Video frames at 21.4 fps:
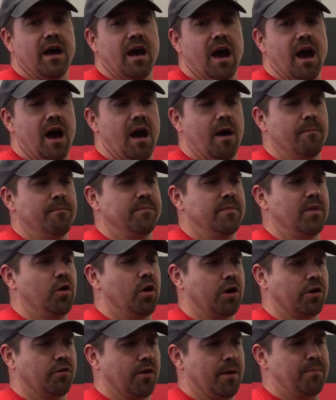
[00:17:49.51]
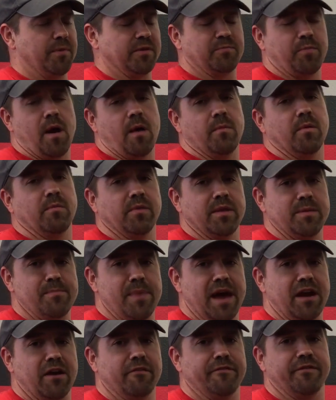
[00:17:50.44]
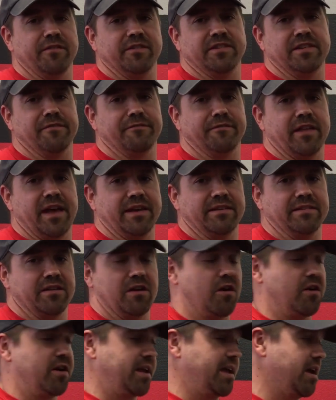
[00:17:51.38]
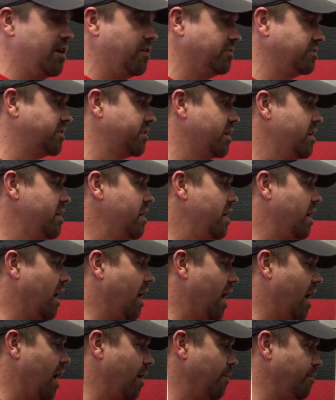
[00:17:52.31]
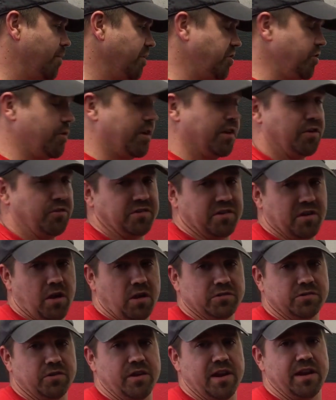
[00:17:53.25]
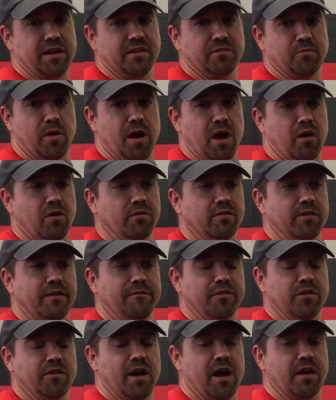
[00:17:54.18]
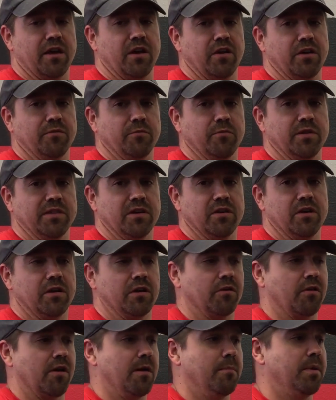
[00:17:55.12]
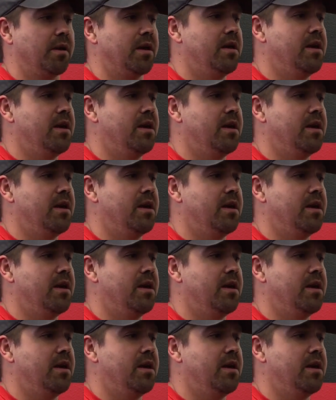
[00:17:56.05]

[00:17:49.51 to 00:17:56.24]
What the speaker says: hook grip is probably better for stiff legs and RDLs, but you can use an alternate as well if you're not good with the hook grip.